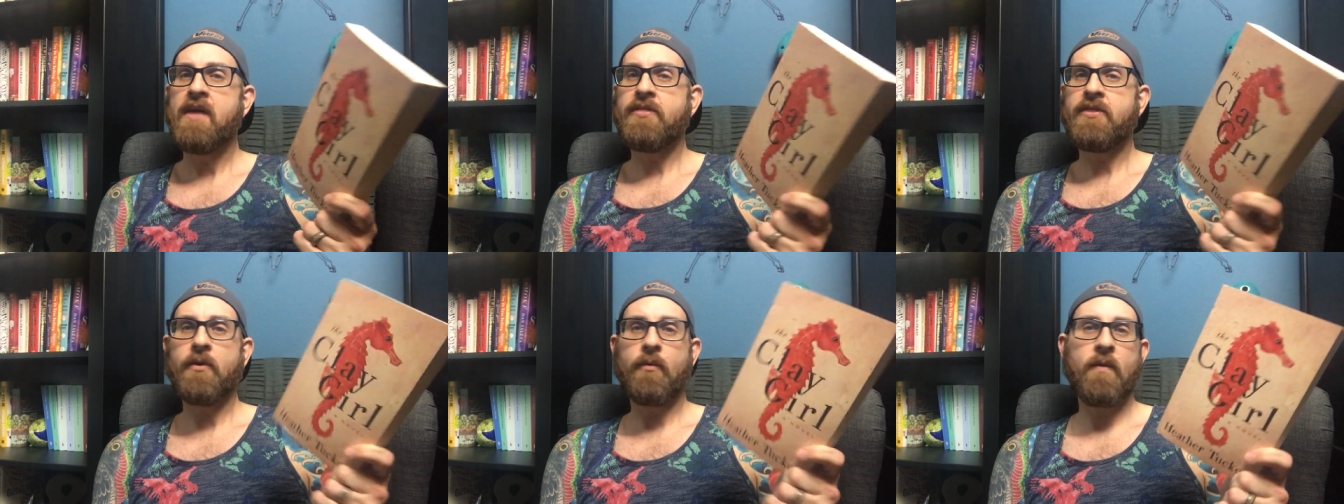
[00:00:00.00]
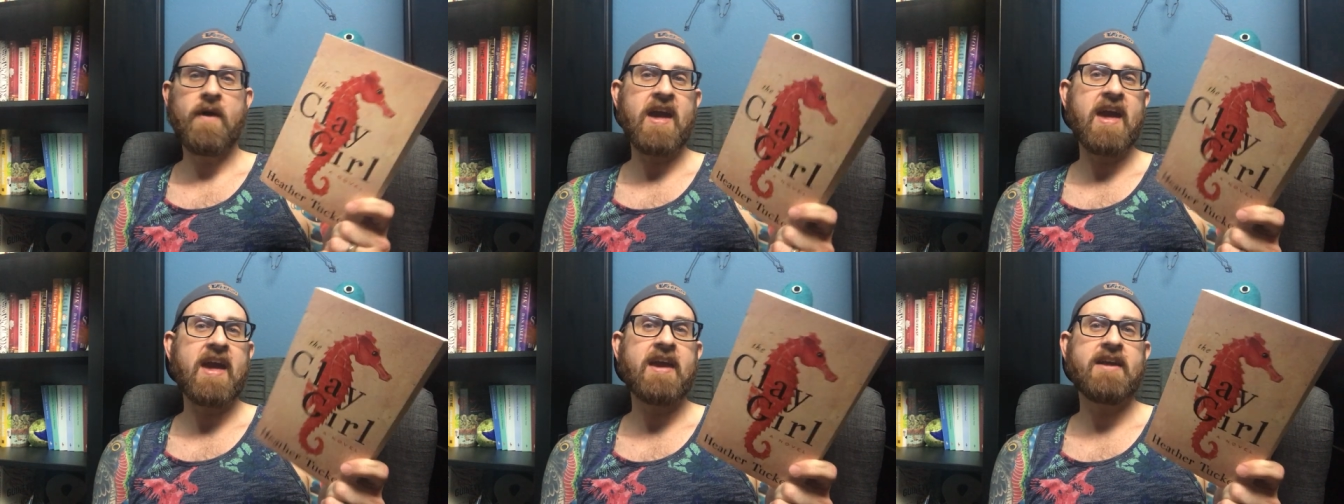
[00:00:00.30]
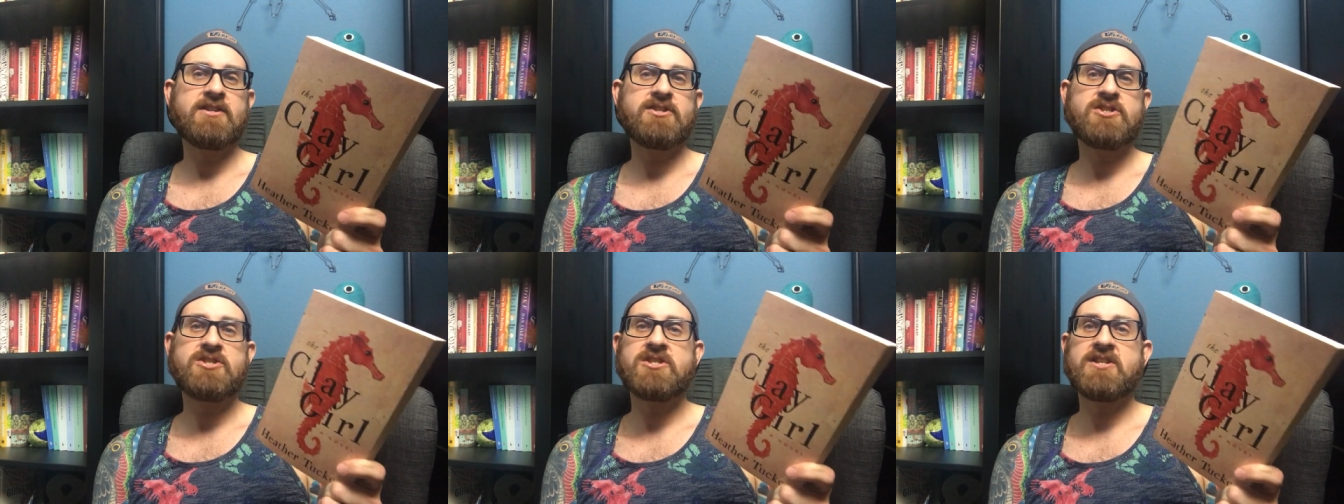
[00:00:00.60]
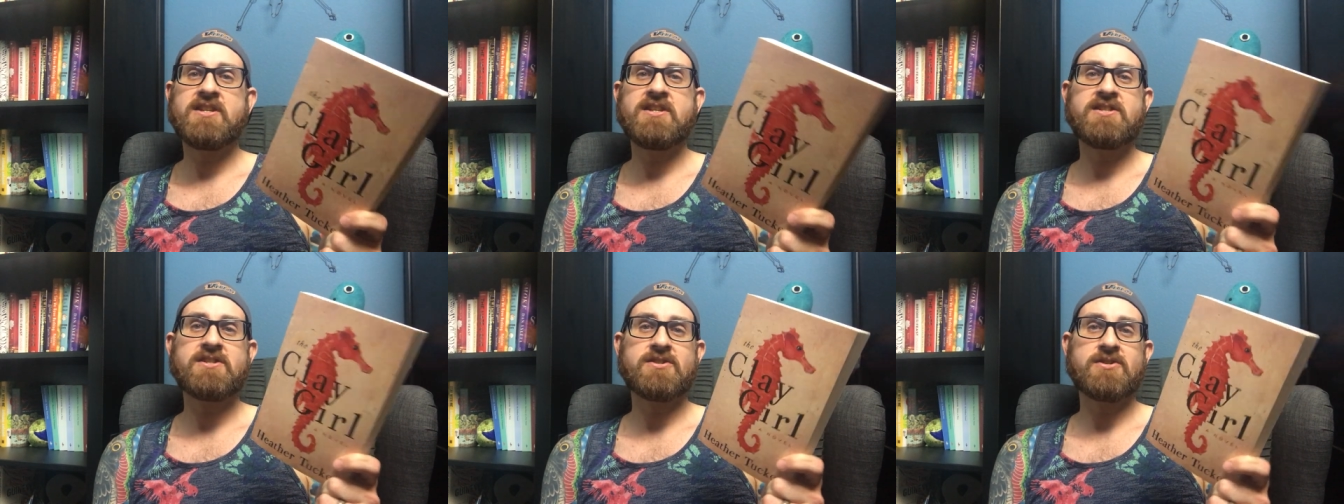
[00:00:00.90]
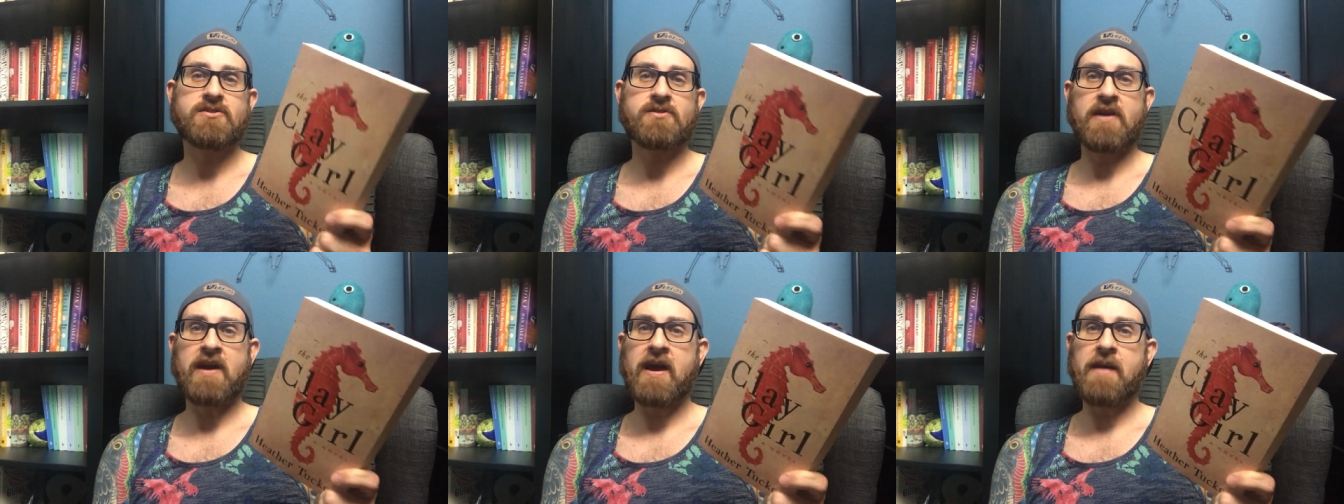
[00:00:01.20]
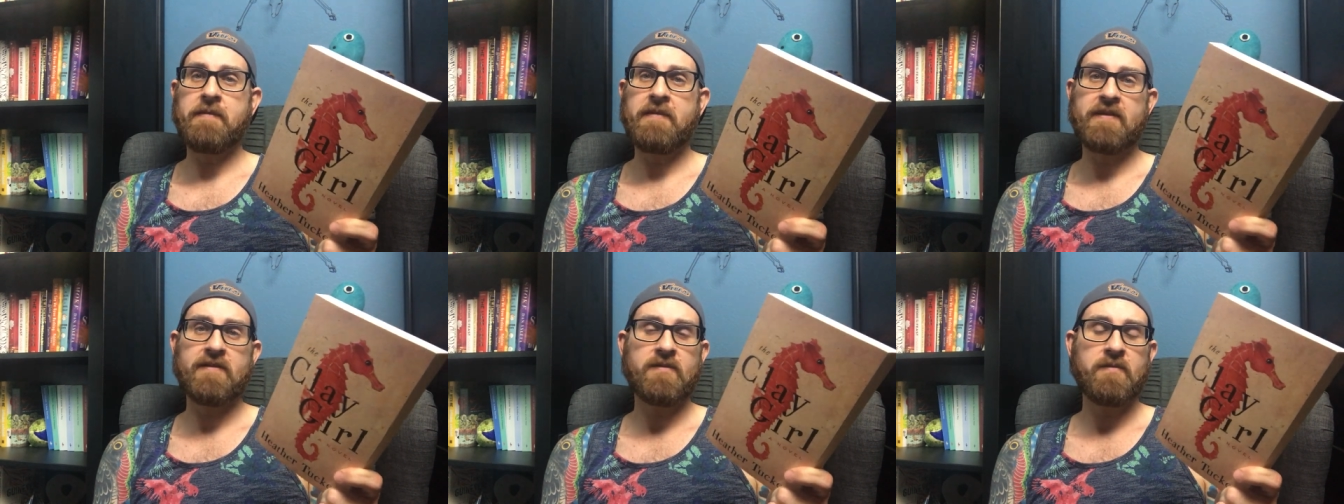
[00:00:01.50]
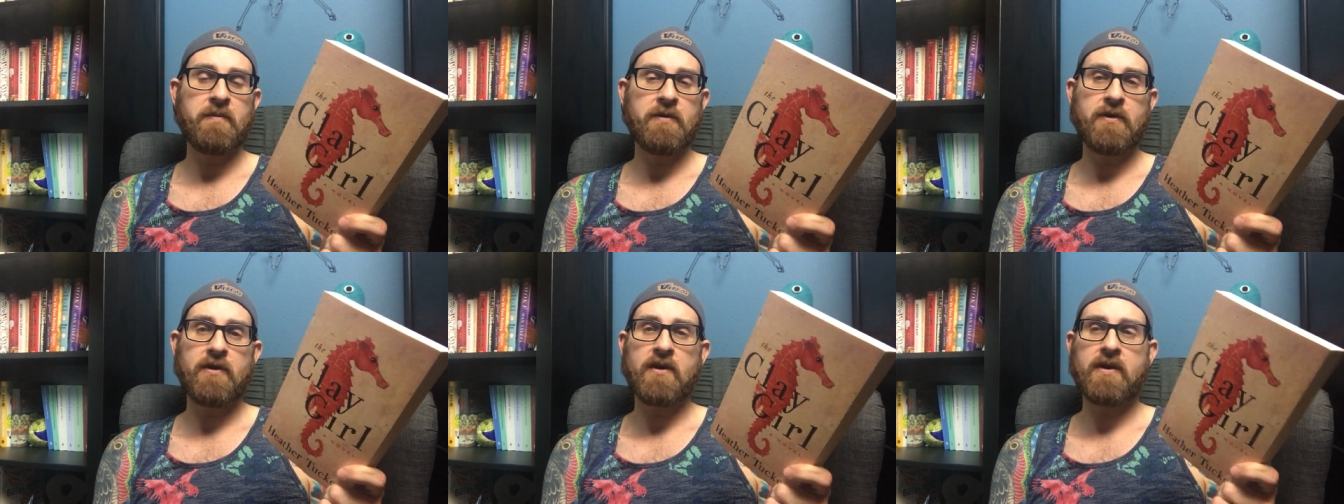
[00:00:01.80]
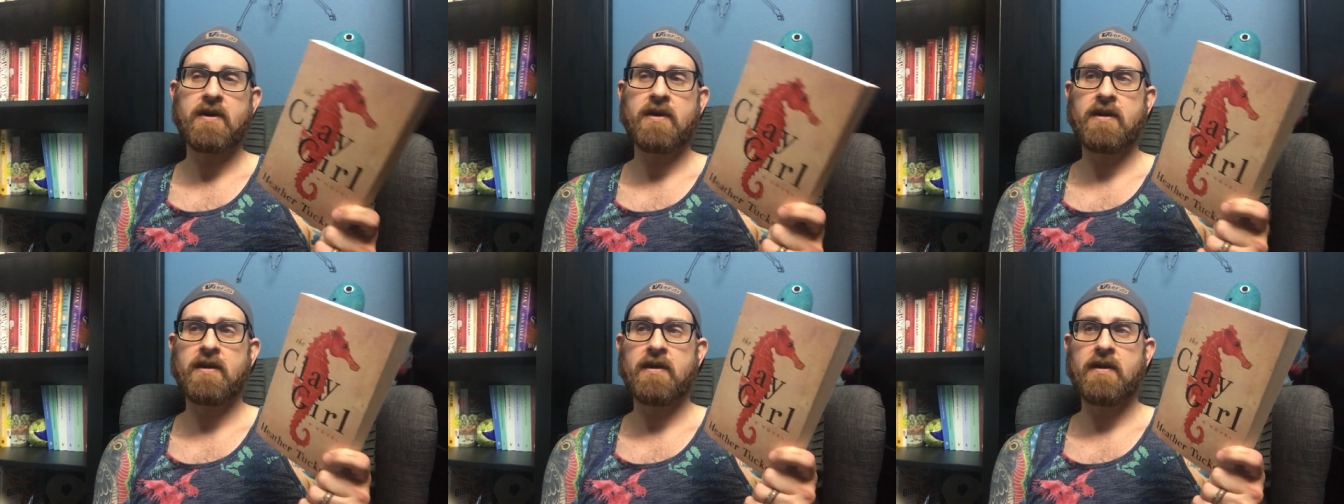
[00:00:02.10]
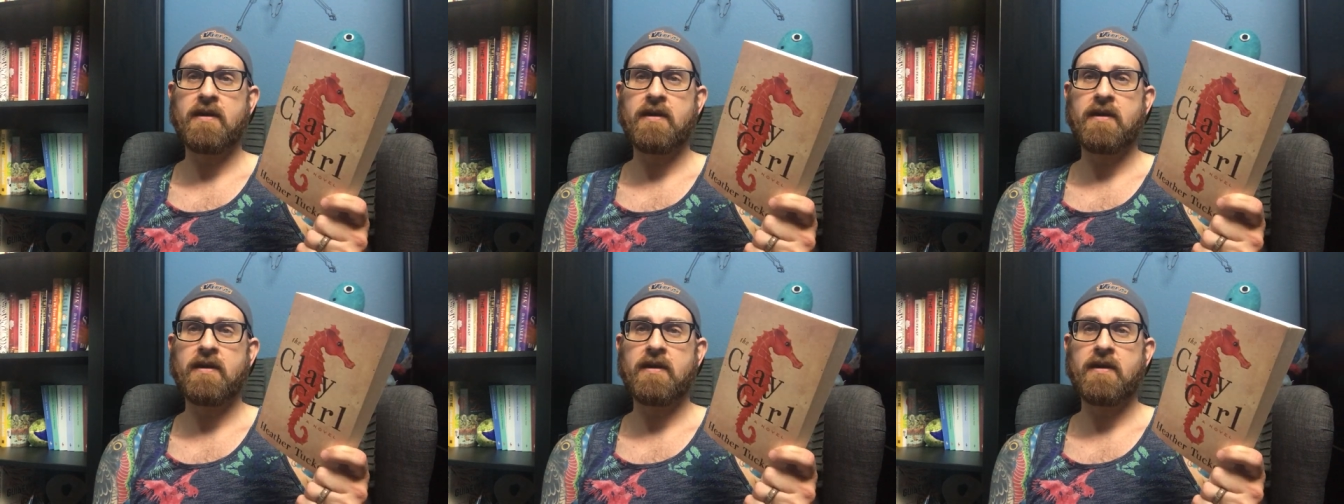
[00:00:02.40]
The way she described this book,